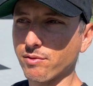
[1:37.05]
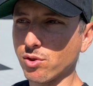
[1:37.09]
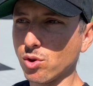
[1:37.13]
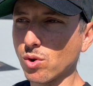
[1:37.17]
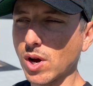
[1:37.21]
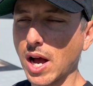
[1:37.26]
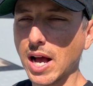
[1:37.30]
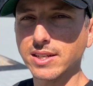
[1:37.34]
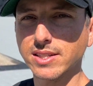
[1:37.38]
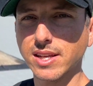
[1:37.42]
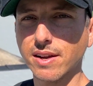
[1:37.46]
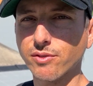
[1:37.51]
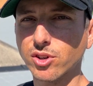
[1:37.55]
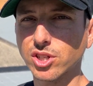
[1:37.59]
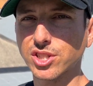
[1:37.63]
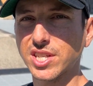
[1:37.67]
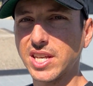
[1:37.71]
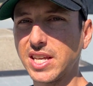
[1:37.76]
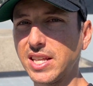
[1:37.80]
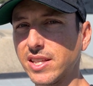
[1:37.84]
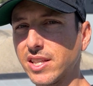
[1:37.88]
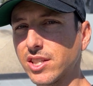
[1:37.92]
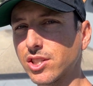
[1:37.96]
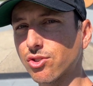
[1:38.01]
you guys ever
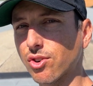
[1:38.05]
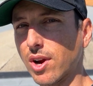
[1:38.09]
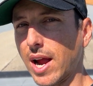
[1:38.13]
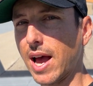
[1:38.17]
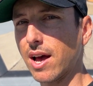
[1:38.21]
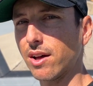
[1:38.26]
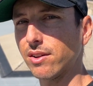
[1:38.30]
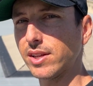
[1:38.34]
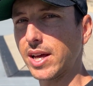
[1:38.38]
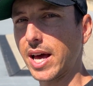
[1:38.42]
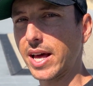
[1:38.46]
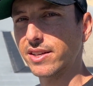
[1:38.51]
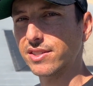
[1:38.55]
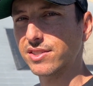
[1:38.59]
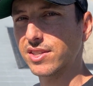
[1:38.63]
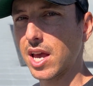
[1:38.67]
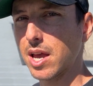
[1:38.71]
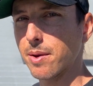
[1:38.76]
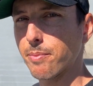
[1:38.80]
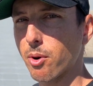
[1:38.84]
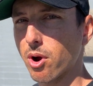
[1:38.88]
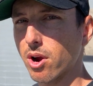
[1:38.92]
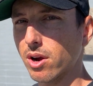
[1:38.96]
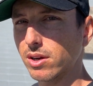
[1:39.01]
seen this ground at a
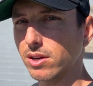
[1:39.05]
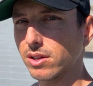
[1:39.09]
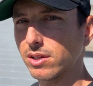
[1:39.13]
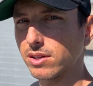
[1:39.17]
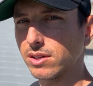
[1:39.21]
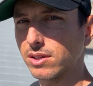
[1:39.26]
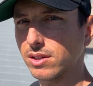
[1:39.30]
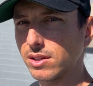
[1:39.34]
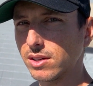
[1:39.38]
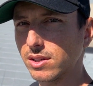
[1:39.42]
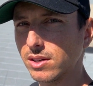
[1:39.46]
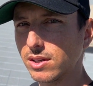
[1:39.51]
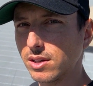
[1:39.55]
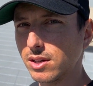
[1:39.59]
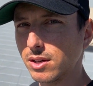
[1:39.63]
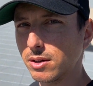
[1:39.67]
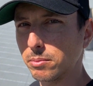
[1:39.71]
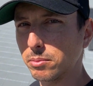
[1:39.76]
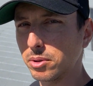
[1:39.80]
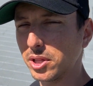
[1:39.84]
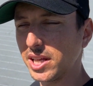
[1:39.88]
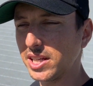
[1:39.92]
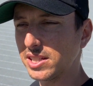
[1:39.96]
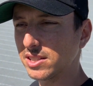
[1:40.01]
skate park?
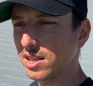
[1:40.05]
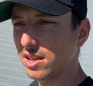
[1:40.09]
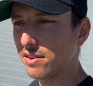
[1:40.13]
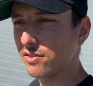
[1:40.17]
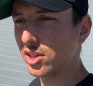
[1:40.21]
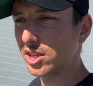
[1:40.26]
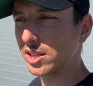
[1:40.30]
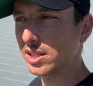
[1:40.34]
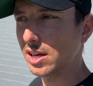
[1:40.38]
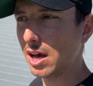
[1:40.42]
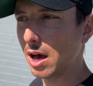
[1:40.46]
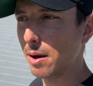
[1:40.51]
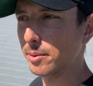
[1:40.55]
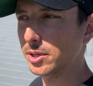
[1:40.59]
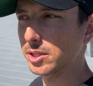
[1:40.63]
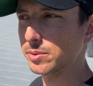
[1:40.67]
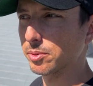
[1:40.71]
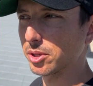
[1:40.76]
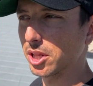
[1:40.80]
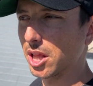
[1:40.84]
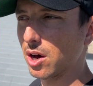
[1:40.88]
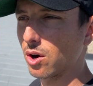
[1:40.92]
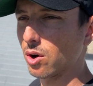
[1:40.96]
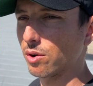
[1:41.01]
Please leave it in the comments
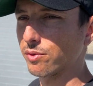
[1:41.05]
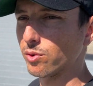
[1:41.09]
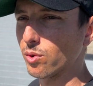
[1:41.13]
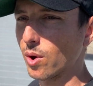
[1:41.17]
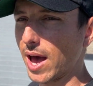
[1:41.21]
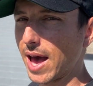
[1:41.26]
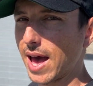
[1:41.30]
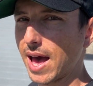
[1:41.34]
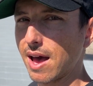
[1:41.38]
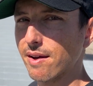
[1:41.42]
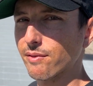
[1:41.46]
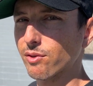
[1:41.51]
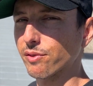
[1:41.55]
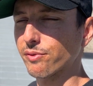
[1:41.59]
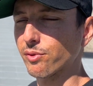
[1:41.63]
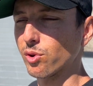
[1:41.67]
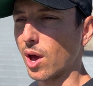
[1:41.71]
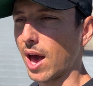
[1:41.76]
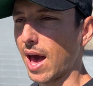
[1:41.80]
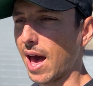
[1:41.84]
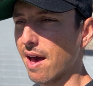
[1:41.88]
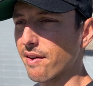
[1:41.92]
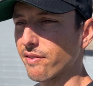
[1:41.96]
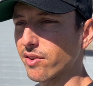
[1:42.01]
below if you have or if you
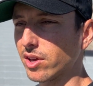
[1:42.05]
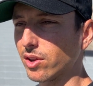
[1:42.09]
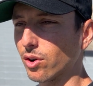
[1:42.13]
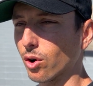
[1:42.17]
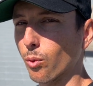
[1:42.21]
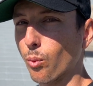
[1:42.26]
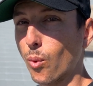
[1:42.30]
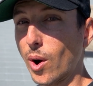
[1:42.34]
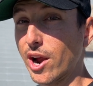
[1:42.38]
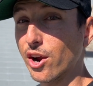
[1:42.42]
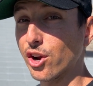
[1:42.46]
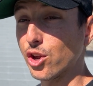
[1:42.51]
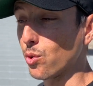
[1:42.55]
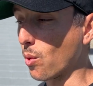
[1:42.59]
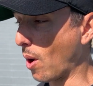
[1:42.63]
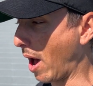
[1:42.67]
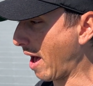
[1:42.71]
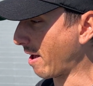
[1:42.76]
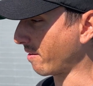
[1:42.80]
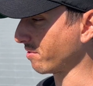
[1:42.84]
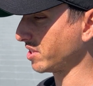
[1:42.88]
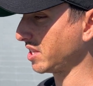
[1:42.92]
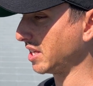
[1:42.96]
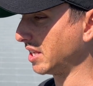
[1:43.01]
haven't, or where you
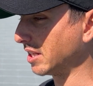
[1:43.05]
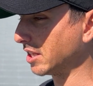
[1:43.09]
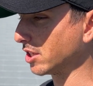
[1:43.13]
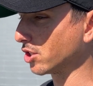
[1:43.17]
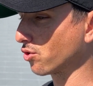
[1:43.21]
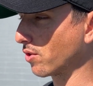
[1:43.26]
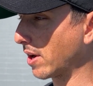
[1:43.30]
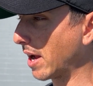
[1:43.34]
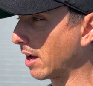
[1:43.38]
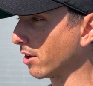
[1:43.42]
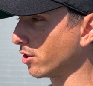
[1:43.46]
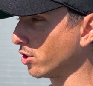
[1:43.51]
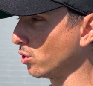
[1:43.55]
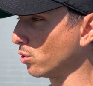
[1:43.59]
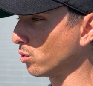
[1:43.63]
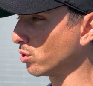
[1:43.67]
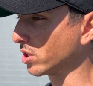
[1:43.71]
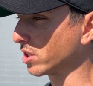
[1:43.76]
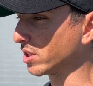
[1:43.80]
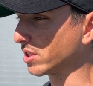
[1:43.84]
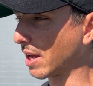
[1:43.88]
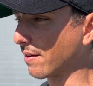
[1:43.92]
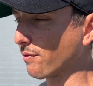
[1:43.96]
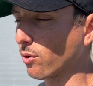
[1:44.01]
have seen this ground used,
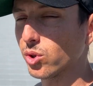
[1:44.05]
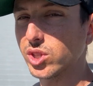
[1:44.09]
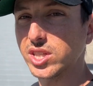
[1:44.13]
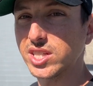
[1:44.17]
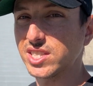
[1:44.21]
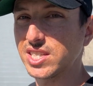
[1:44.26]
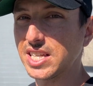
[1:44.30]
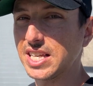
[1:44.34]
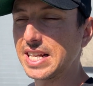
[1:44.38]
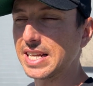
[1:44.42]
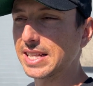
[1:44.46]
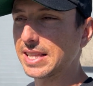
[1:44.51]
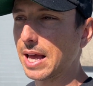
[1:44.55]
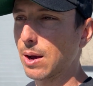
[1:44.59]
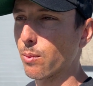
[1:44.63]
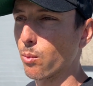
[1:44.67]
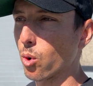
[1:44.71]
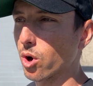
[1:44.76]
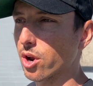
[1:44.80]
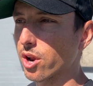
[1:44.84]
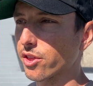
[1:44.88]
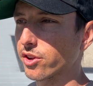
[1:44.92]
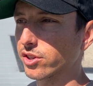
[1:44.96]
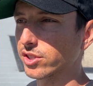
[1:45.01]
because I've only seen it that
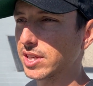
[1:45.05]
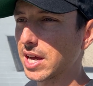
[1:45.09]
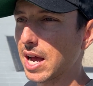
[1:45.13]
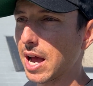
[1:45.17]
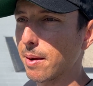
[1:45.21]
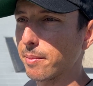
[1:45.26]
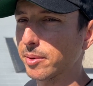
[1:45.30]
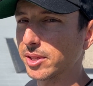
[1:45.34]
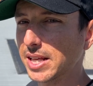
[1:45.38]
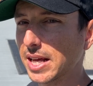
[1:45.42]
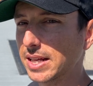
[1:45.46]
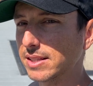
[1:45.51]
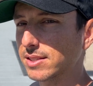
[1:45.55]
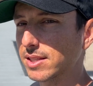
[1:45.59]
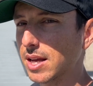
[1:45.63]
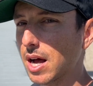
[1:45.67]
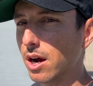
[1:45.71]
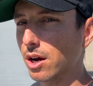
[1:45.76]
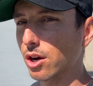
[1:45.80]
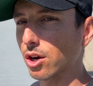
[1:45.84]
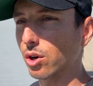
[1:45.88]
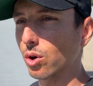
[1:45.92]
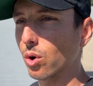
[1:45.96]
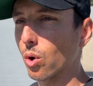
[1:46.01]
one other time at that
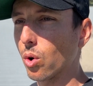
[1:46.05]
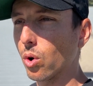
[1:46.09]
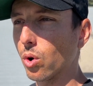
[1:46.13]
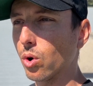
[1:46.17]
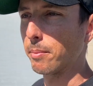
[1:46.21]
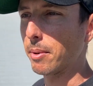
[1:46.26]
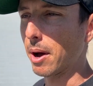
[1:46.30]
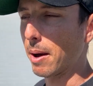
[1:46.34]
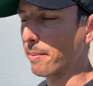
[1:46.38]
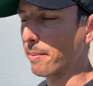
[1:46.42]
soccer goal by